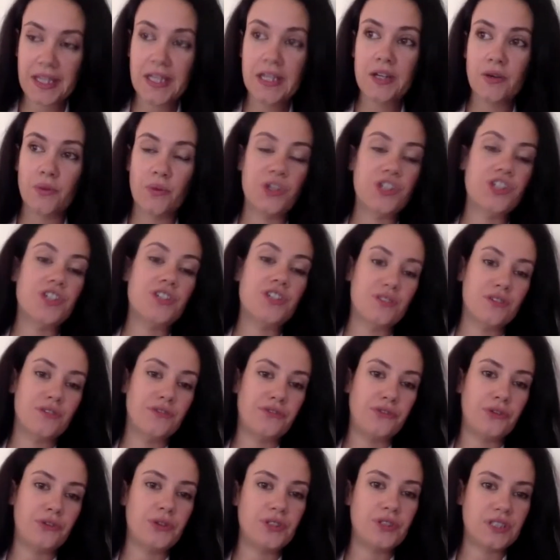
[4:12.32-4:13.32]
which is the
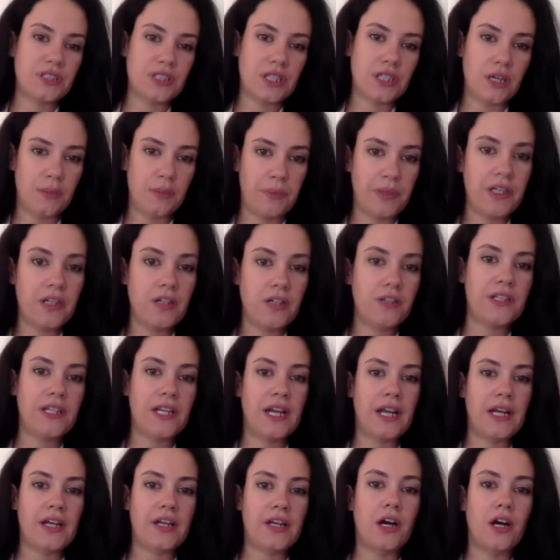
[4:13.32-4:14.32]
first pillar that
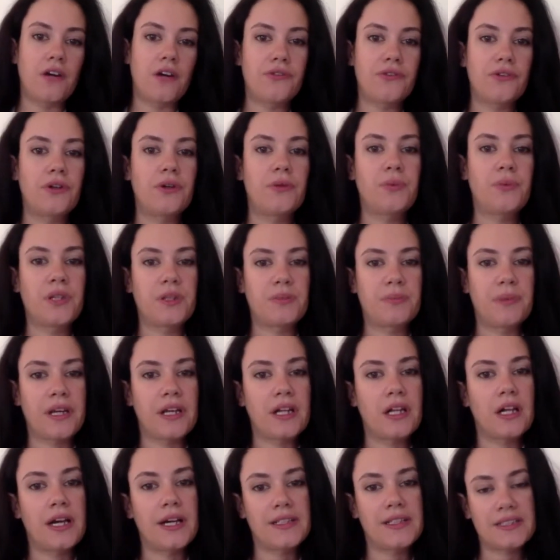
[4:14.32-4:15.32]
I cover with my
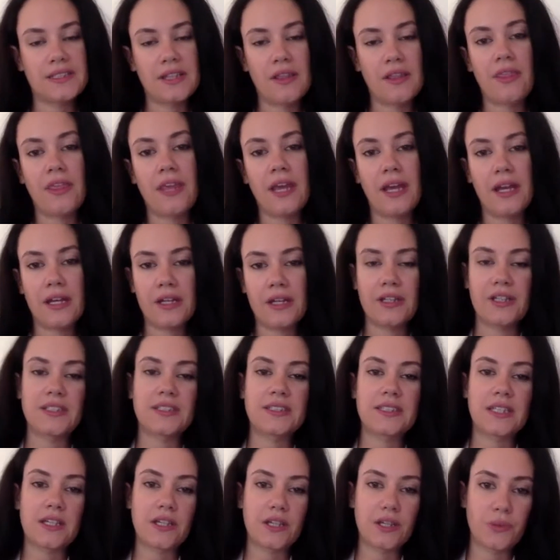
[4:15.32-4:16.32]
clients. And then the
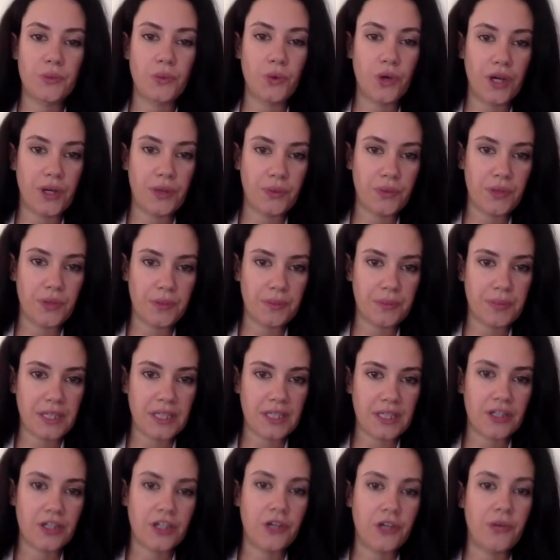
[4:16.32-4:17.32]
second one would be
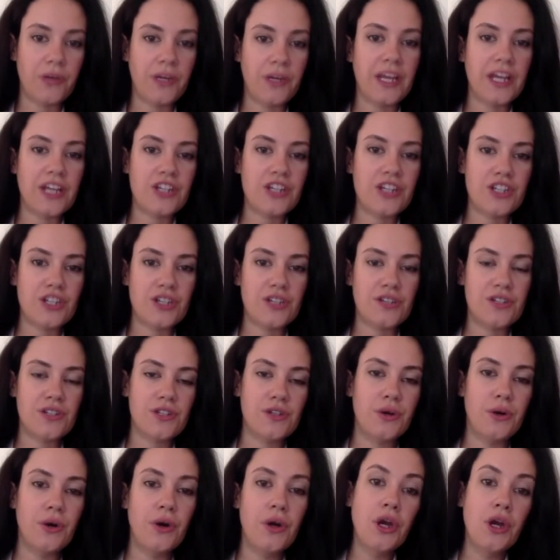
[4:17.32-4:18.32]
the creation.
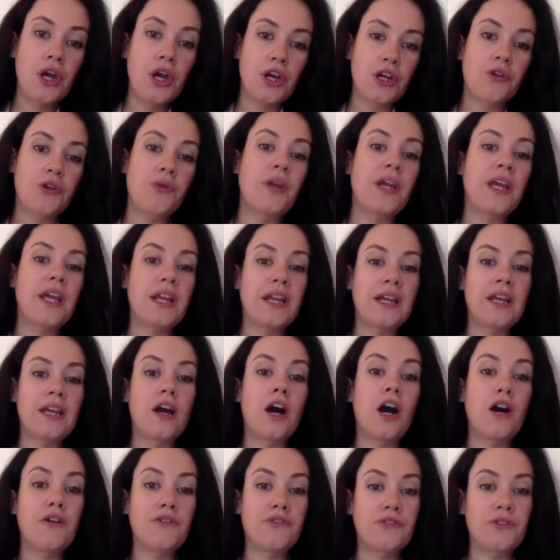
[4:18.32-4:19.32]
So creating
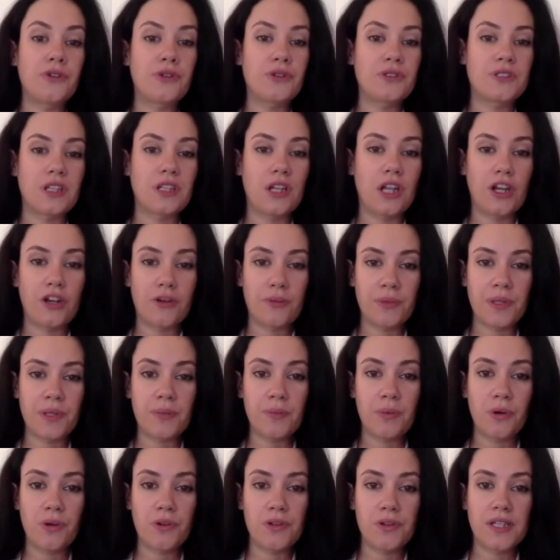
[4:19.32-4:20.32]
offers, a lot of
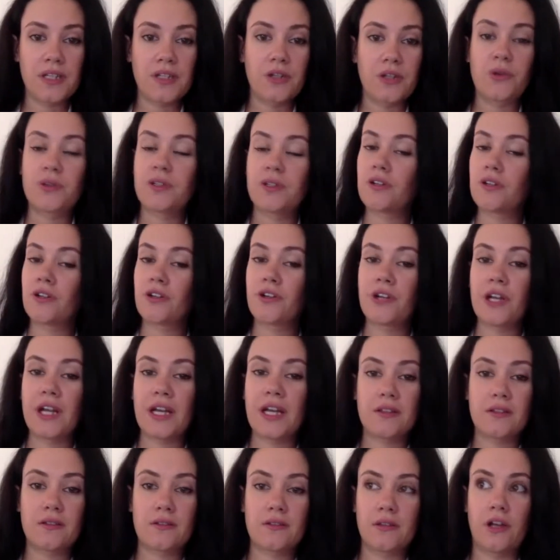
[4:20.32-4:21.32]
people, they know they're good at
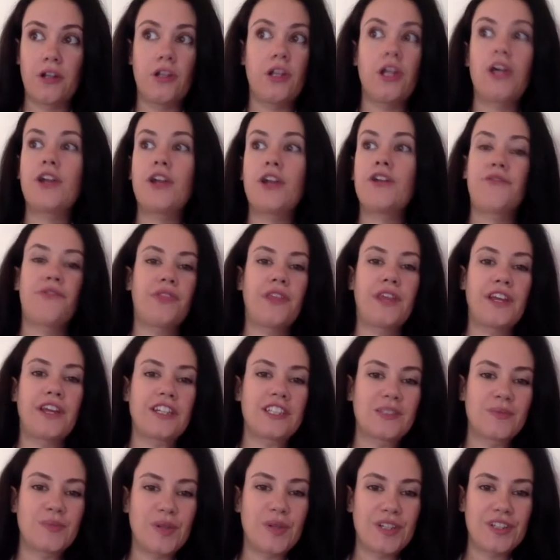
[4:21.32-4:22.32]
a lot of
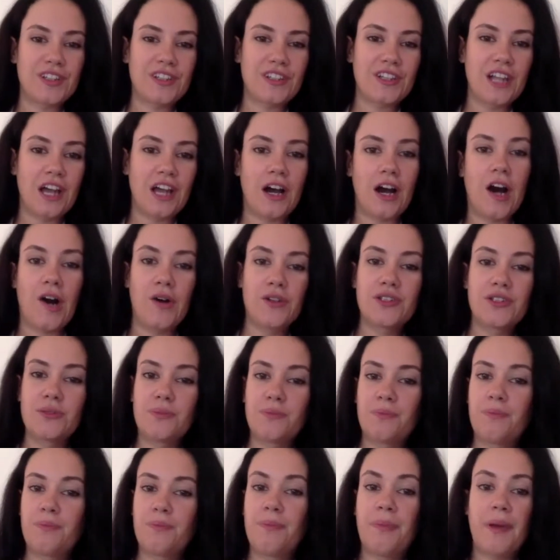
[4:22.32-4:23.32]
things, but how to
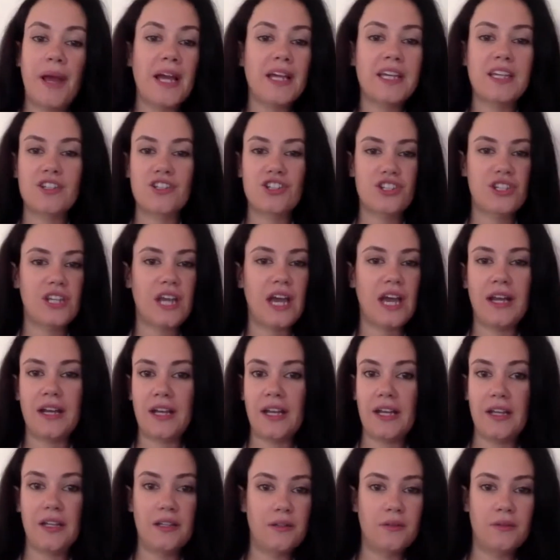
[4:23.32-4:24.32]
package that
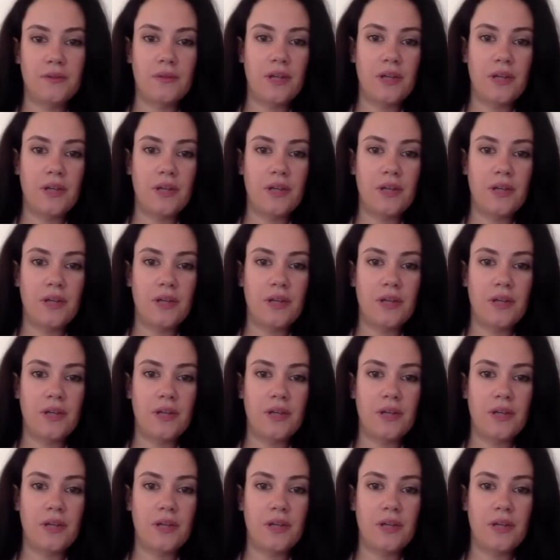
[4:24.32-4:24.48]
and